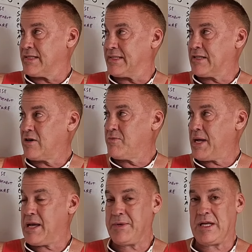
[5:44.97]
zero
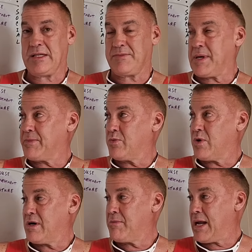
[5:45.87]
babies, maybe
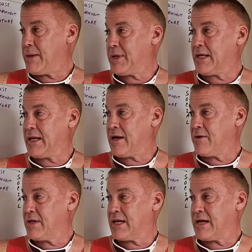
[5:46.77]
one baby
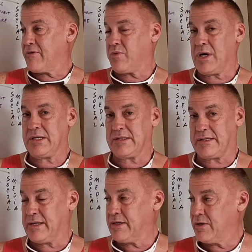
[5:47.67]
here. They can have 1 to
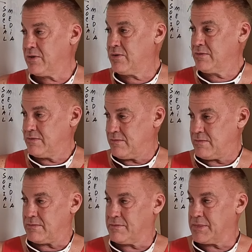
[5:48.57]
2.
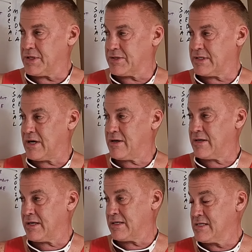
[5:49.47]
They're
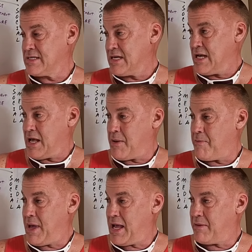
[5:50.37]
starting to
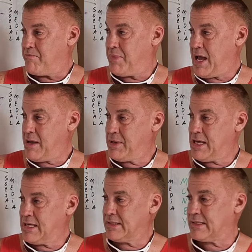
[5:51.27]
make
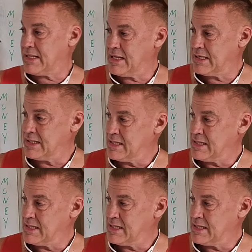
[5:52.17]
babies.